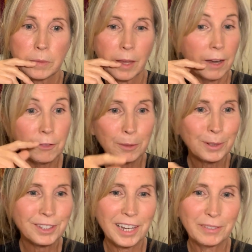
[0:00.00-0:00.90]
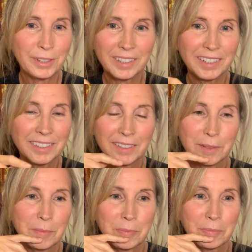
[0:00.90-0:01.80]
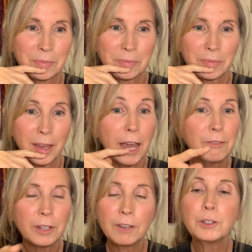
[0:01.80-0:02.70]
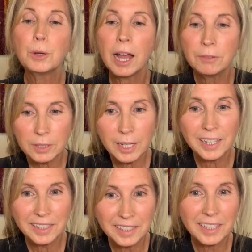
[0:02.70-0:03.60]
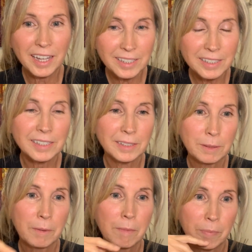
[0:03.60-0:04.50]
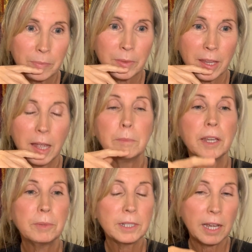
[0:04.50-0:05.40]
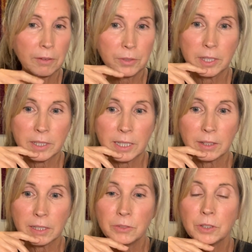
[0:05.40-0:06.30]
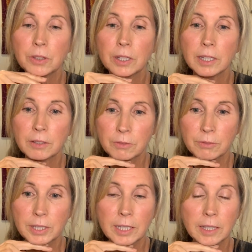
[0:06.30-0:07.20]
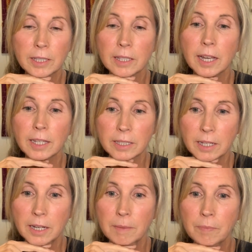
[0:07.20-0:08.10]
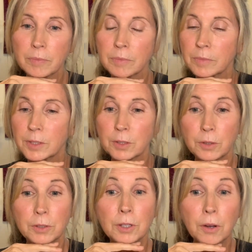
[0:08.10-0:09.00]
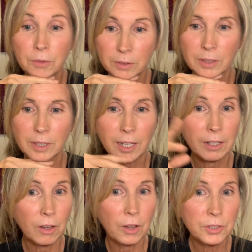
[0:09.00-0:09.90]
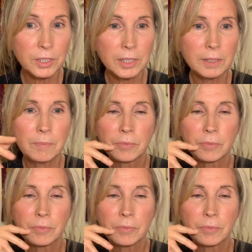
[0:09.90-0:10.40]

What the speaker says: Everyone's having it. If you haven't had it yet, and maybe Daphne has now given you the gift of seeing this ahead of time, so you don't get lost in it.